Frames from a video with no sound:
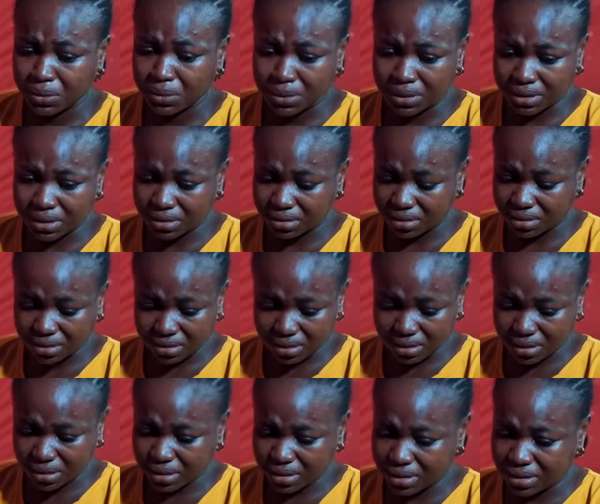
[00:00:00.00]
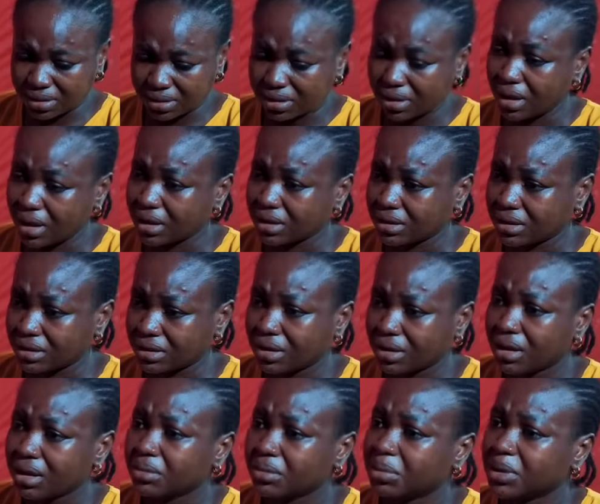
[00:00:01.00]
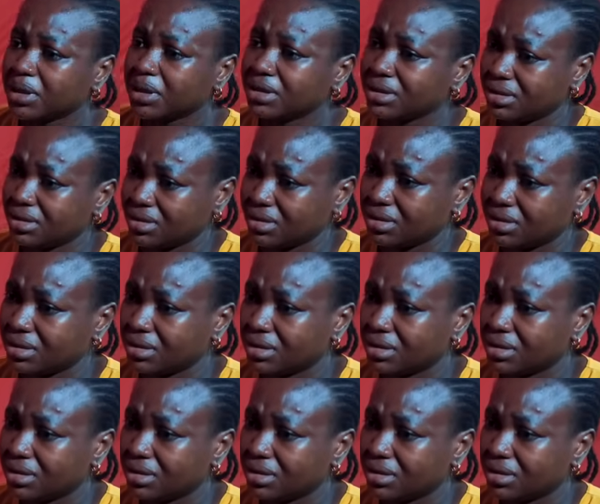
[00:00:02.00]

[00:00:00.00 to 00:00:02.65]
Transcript: one, it's hard. Please.